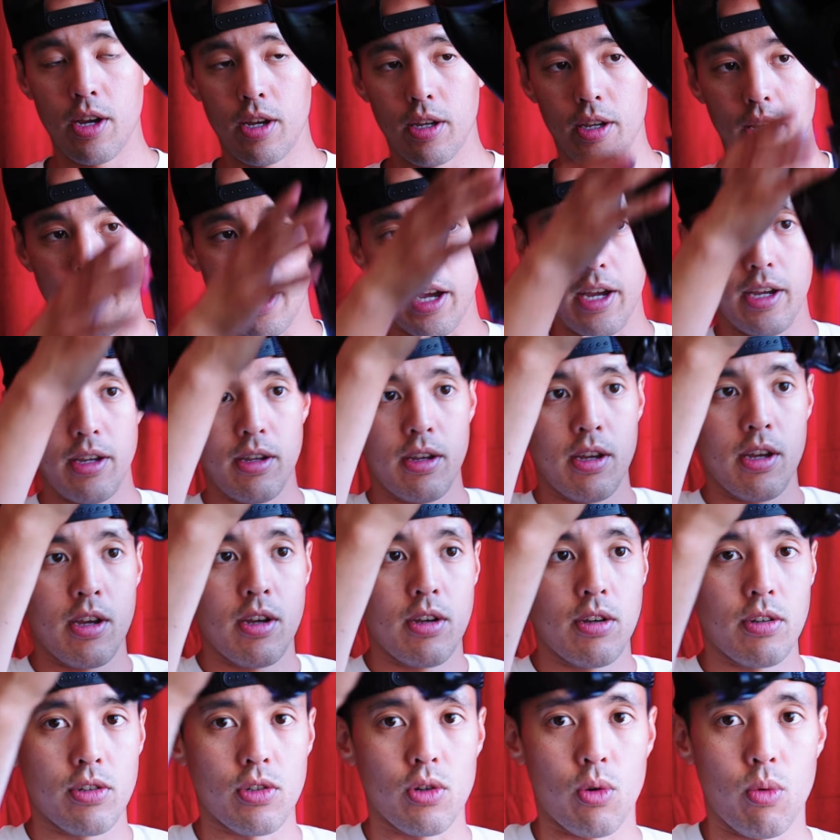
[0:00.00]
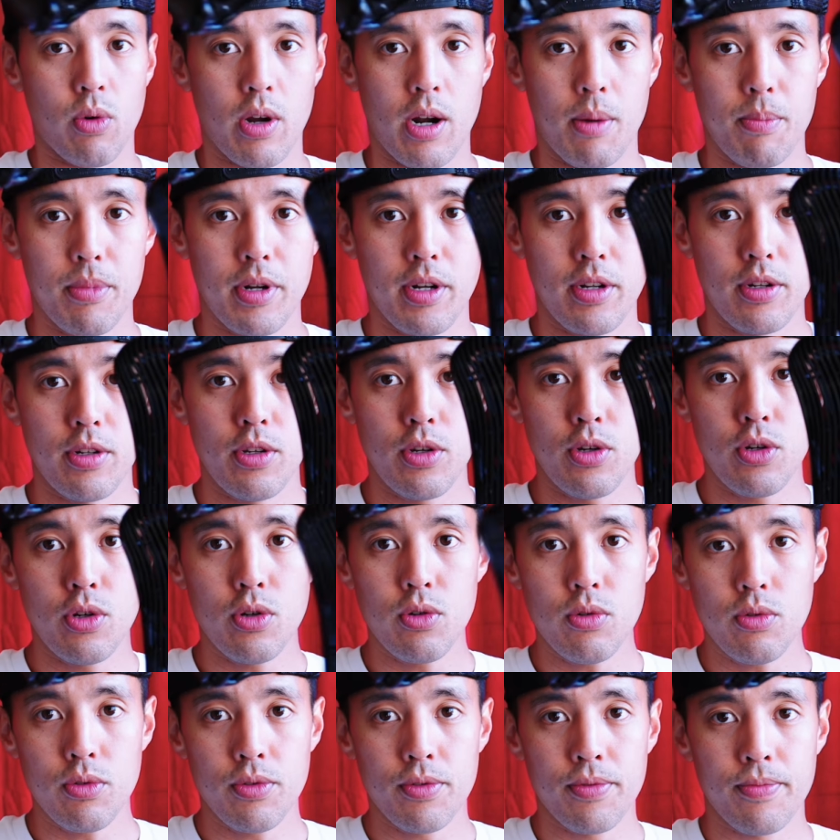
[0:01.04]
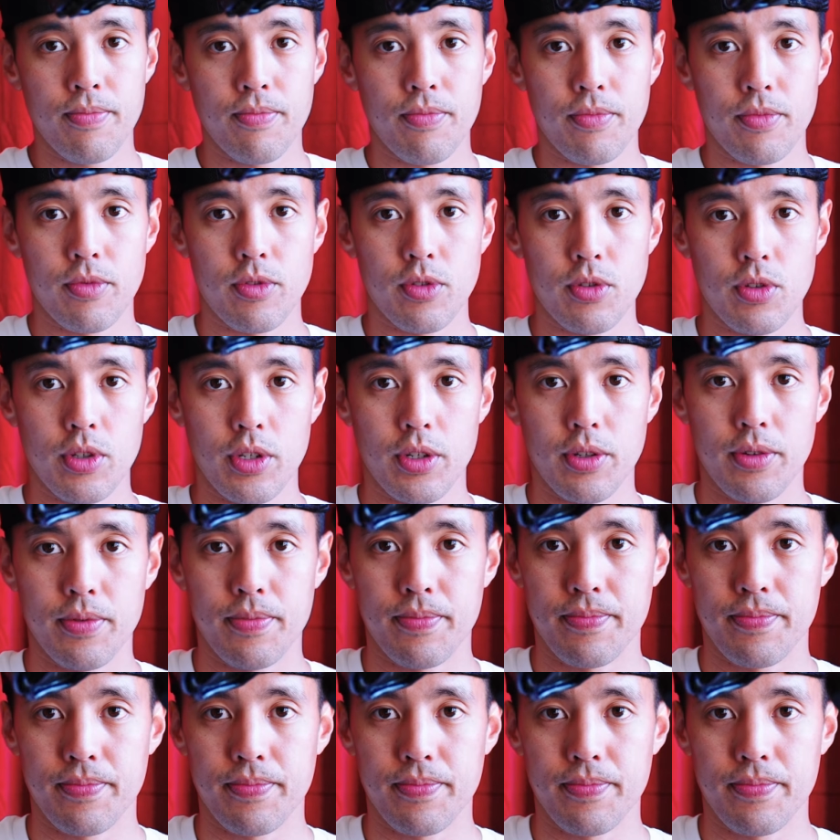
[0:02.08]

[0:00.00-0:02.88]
Okay, so what I'm going to do, let's see.